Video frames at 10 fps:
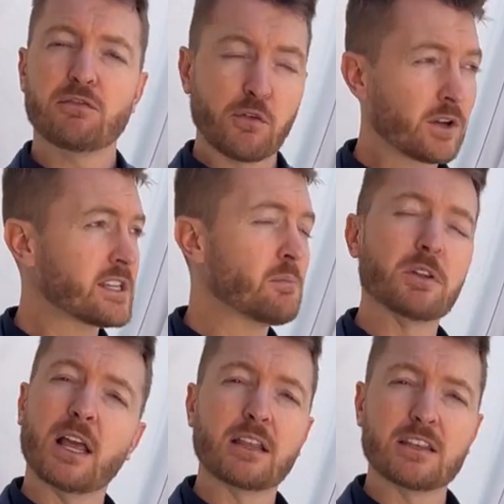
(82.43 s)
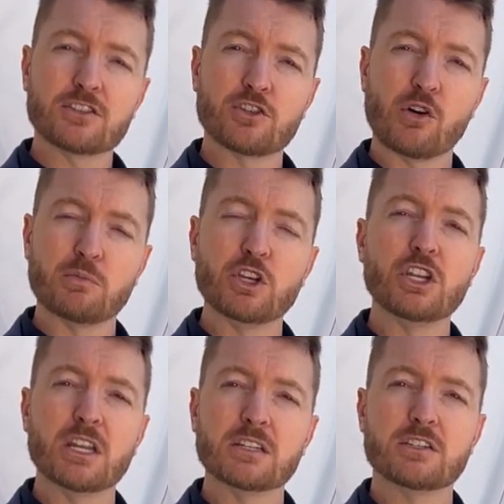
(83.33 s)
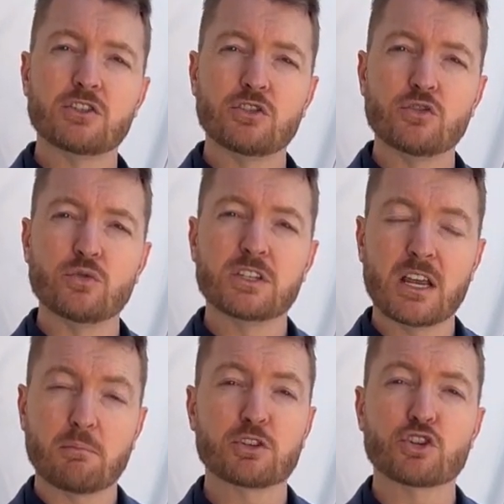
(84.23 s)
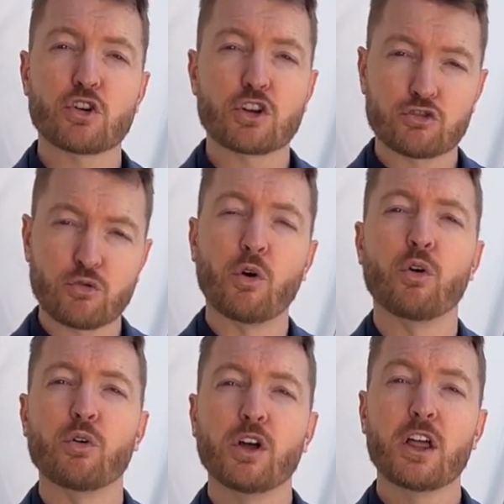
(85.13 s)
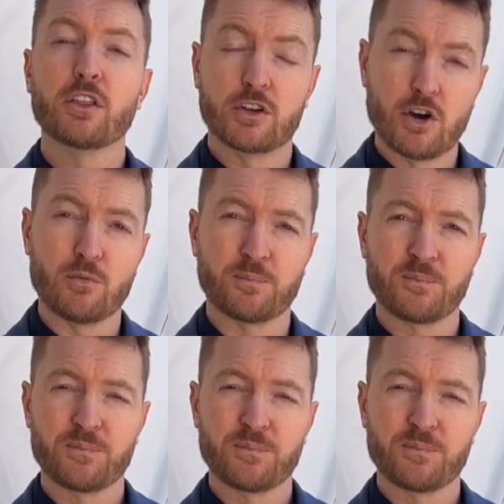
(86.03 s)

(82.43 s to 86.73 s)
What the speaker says: for example, like this dome, you needed to temperature control the dome.